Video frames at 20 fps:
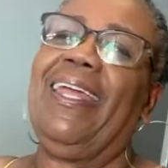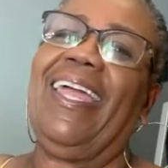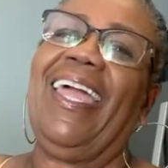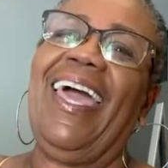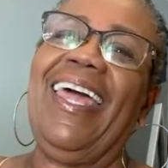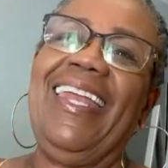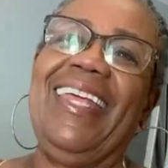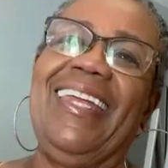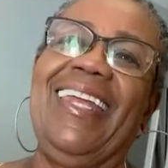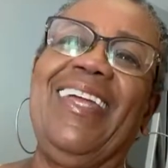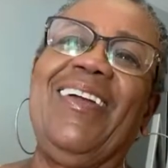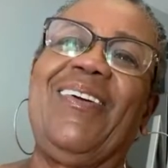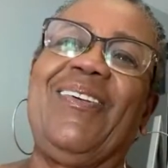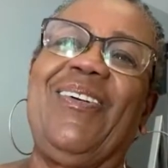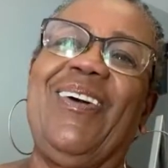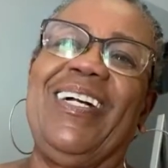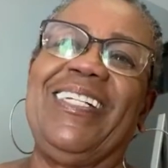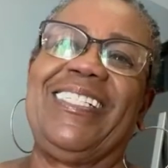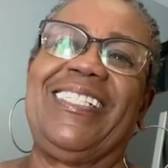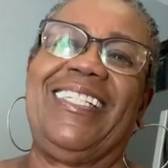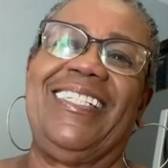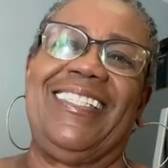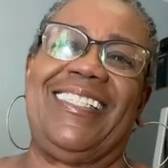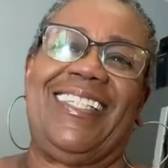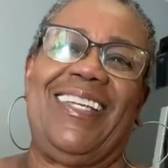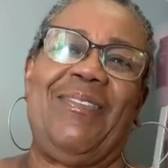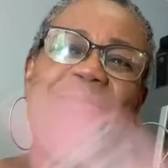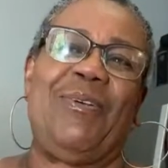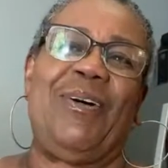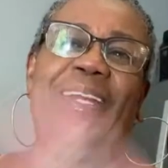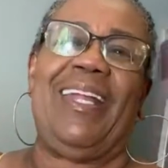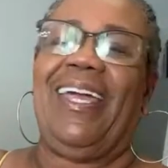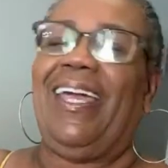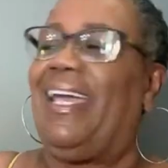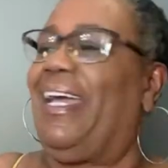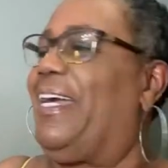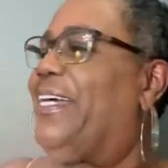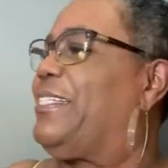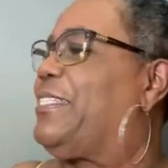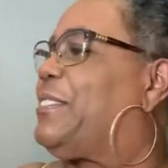got any questions they want to
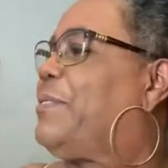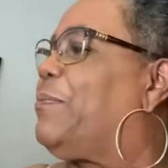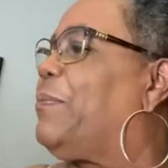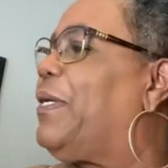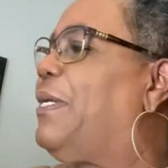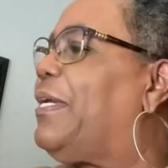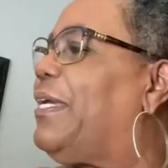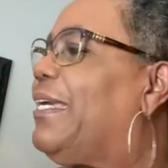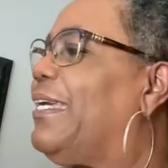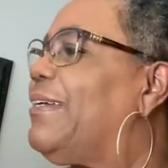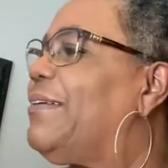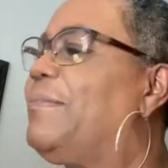ask me?